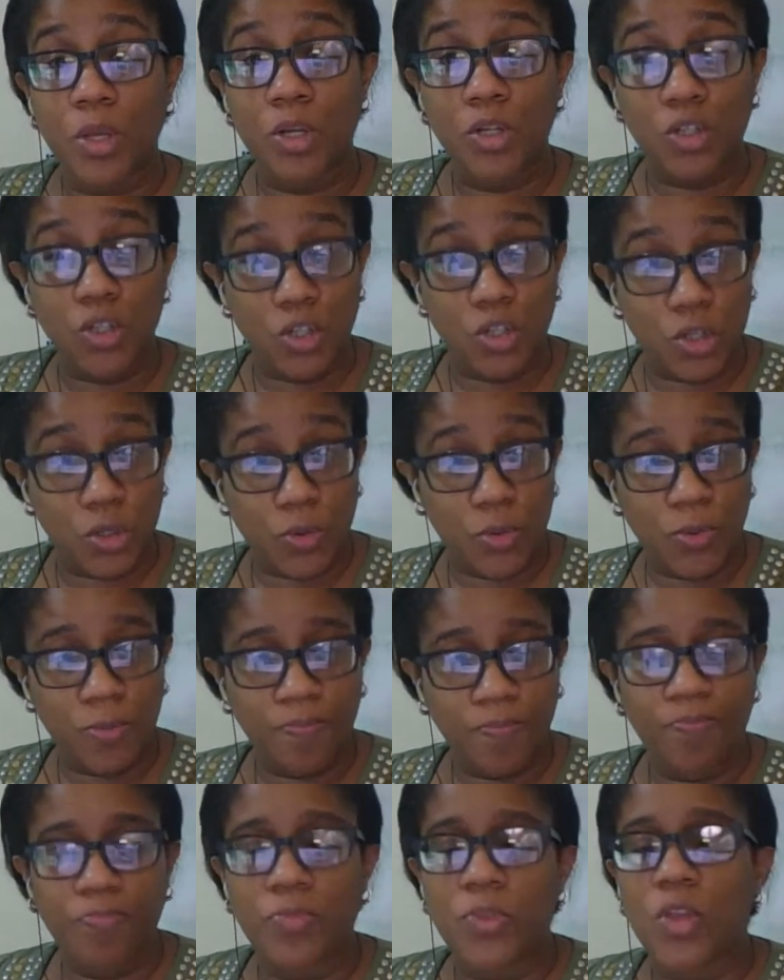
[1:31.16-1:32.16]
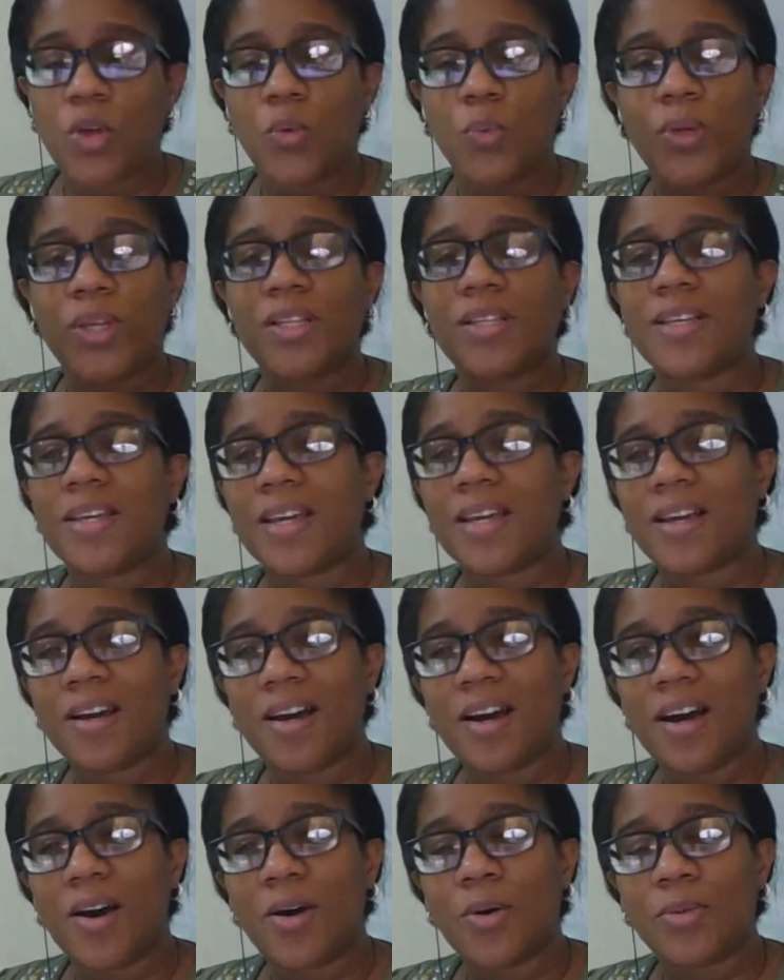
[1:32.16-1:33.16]
So we take
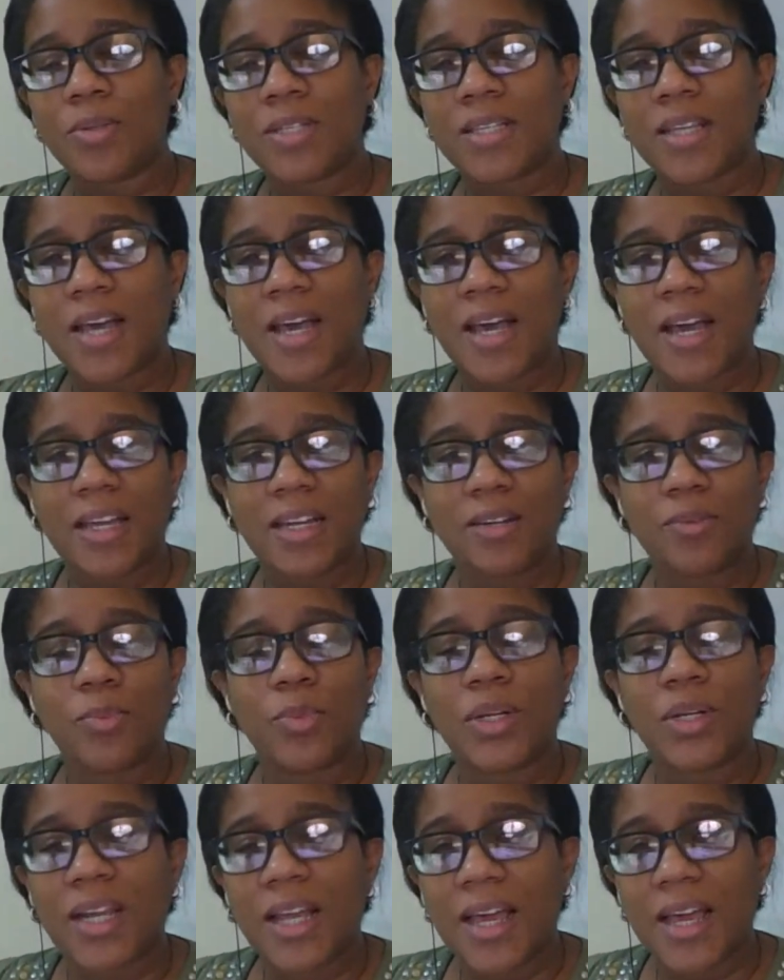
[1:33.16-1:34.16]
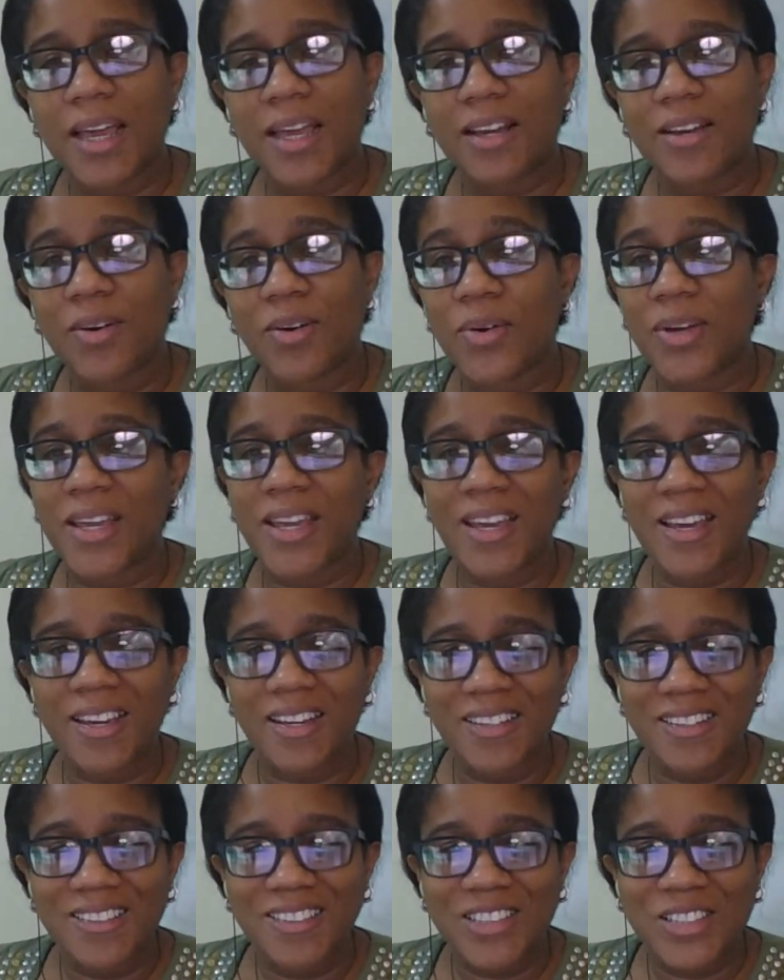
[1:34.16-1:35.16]
her outside and we're like, okay,
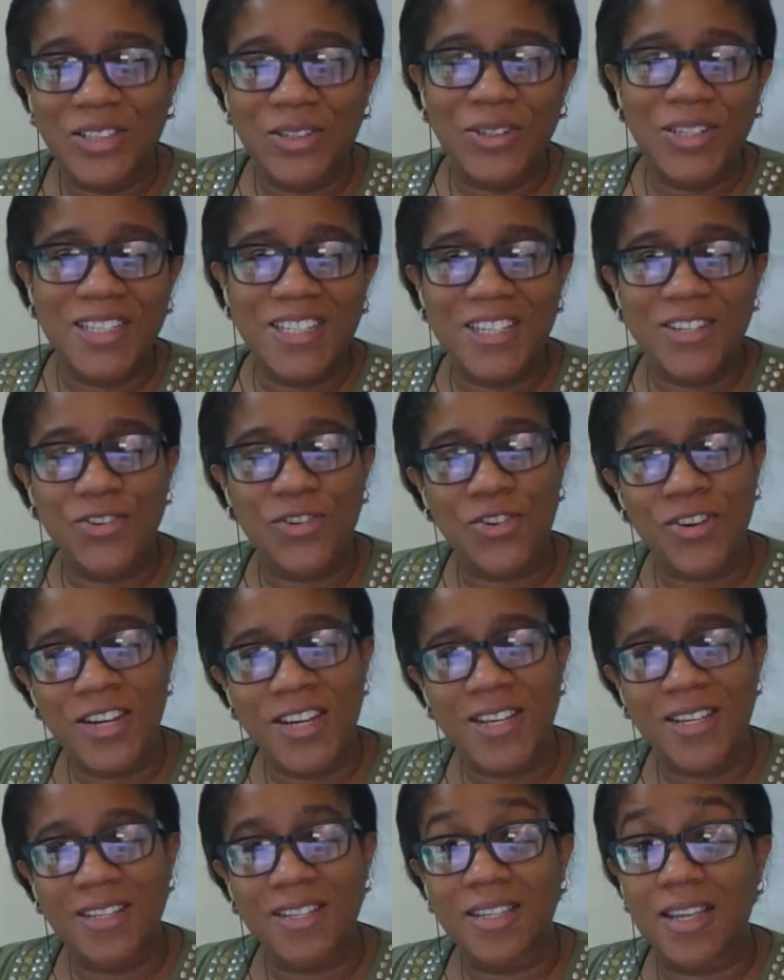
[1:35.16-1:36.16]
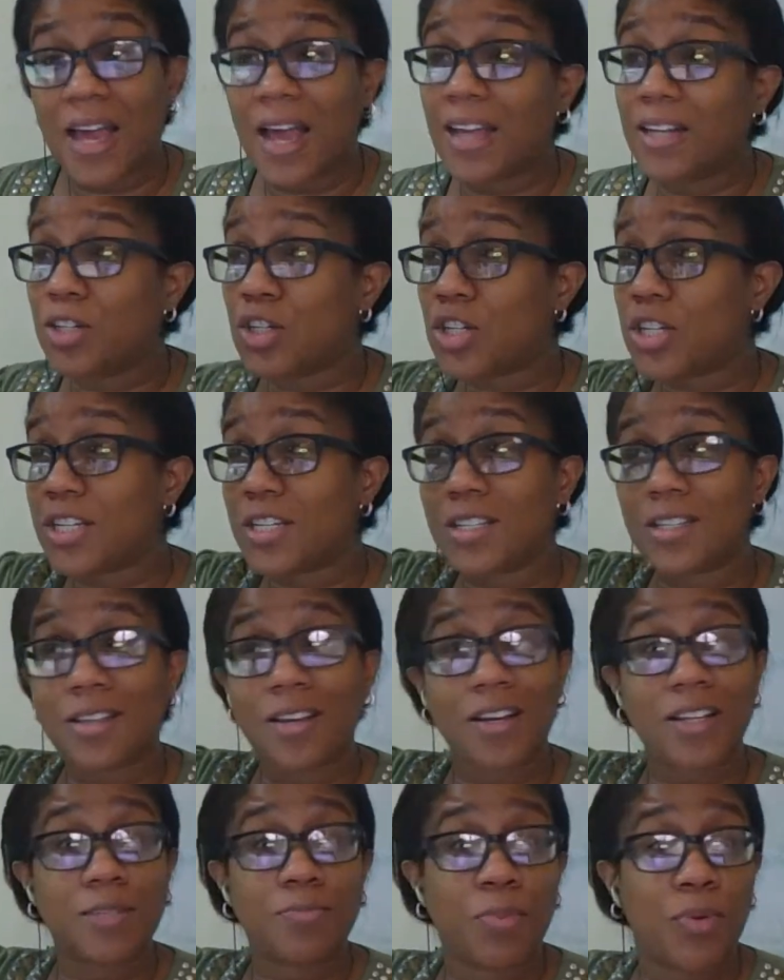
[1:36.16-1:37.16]
show us the trees. And she
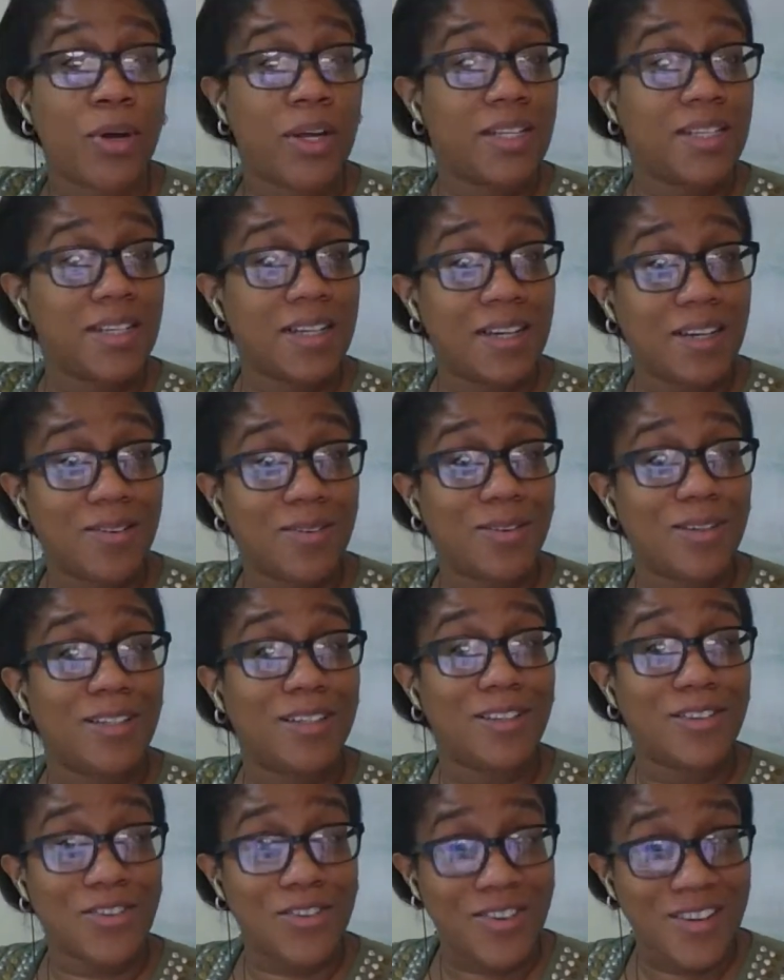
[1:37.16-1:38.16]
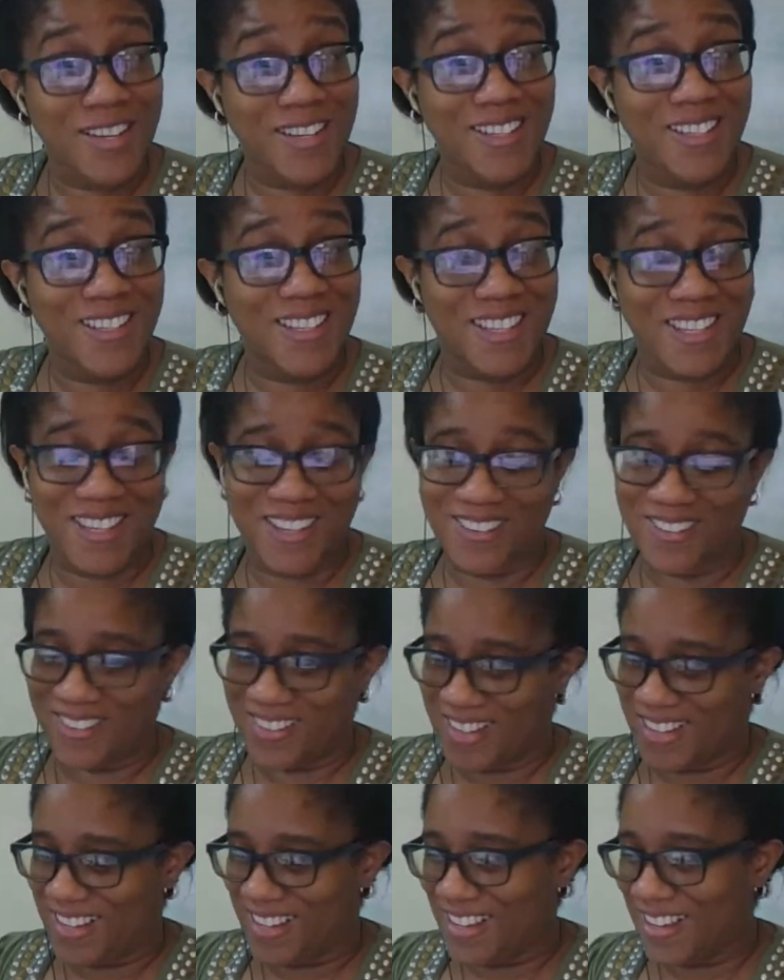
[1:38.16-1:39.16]
starts pointing at all the trees.
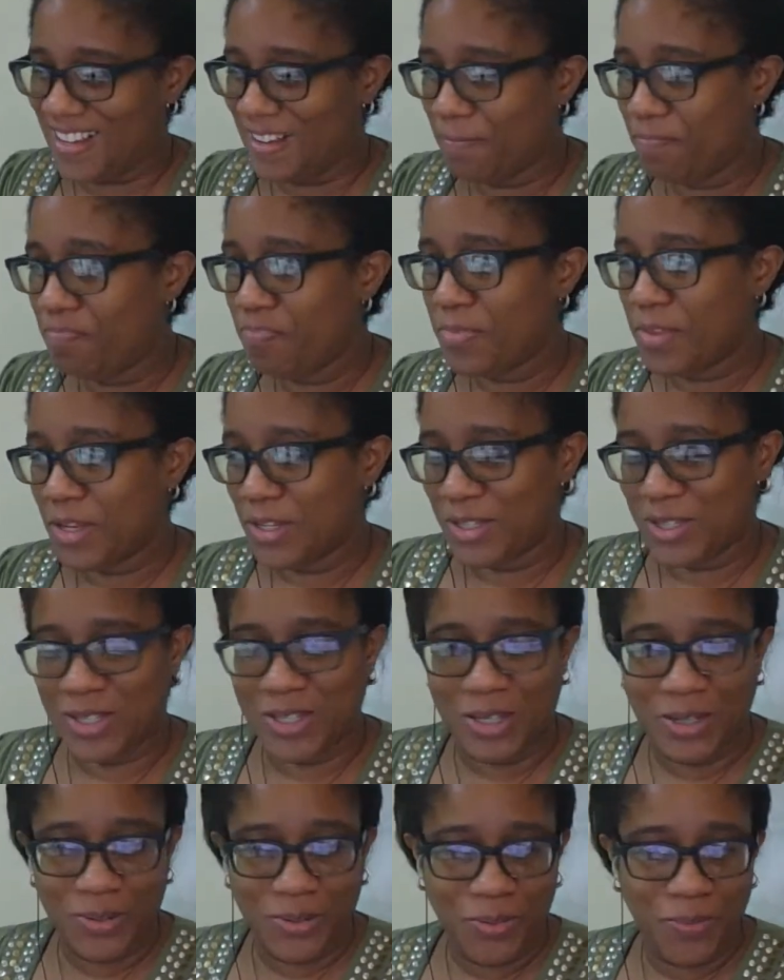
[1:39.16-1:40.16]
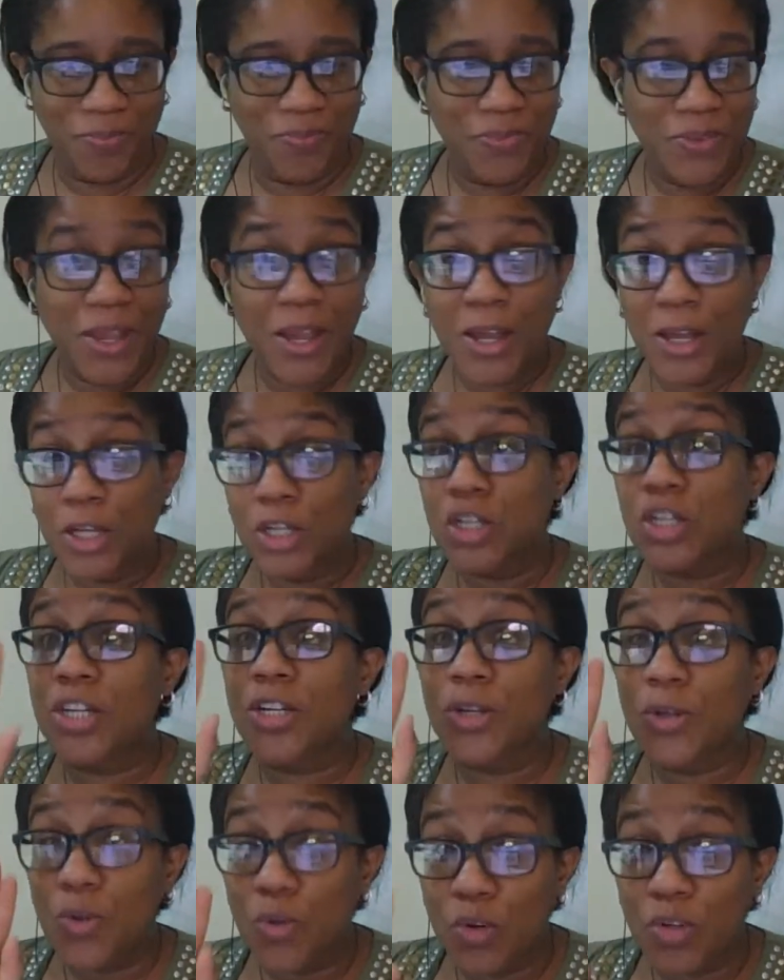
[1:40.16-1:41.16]
Okay. So she
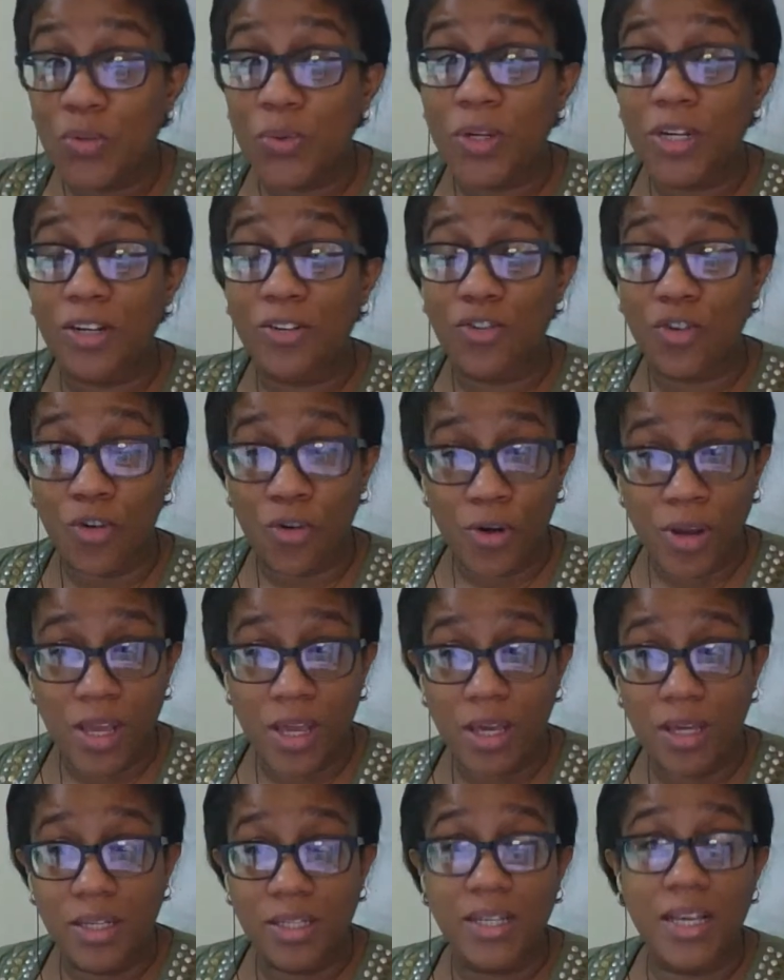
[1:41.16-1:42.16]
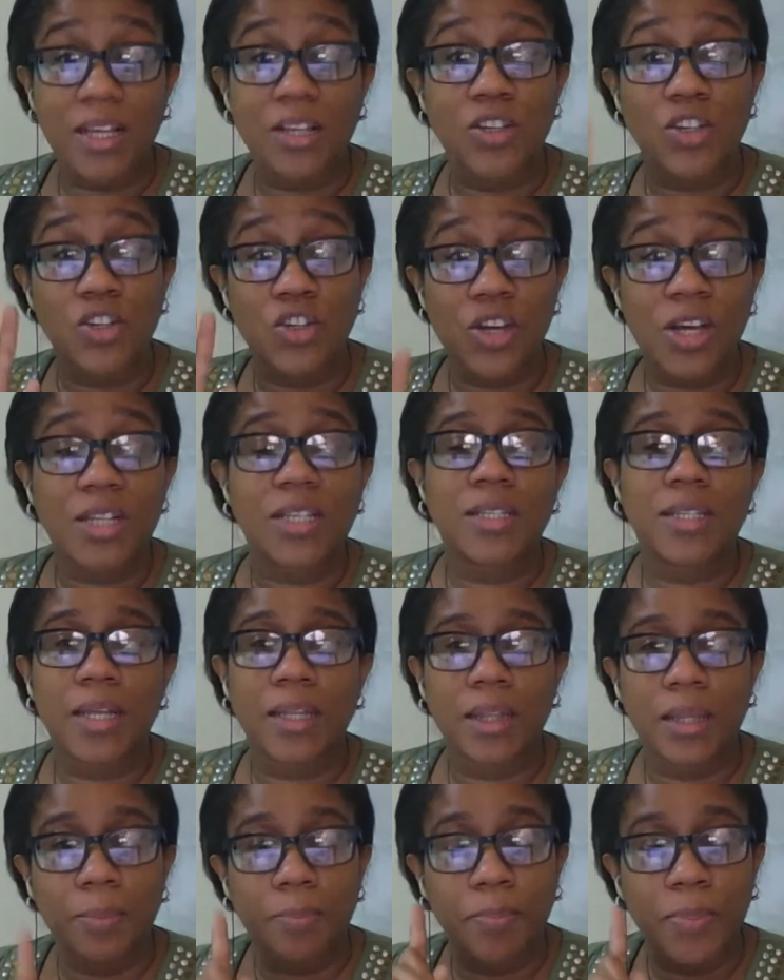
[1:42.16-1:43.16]
knows what a tree is. It's just
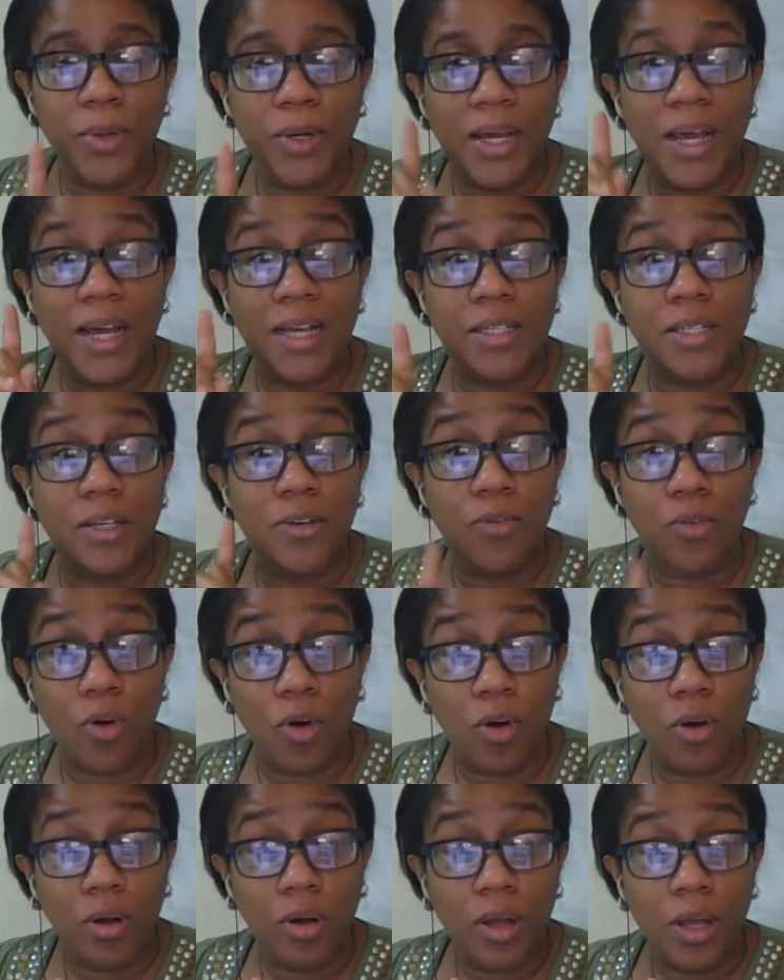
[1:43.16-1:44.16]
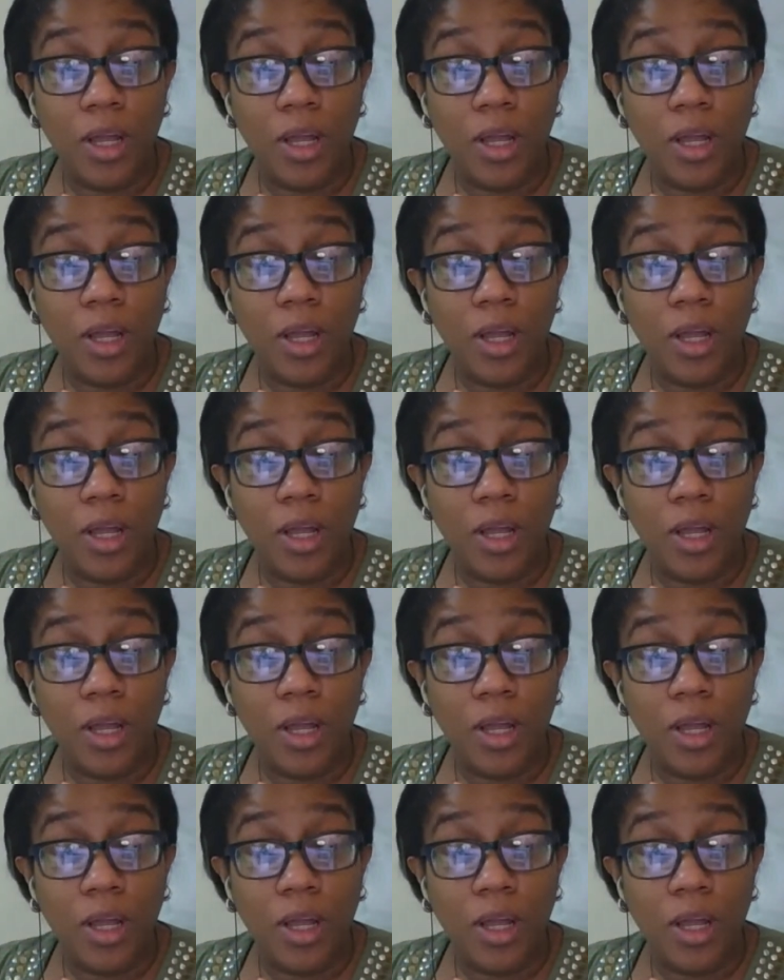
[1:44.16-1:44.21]
that the book has it wrong.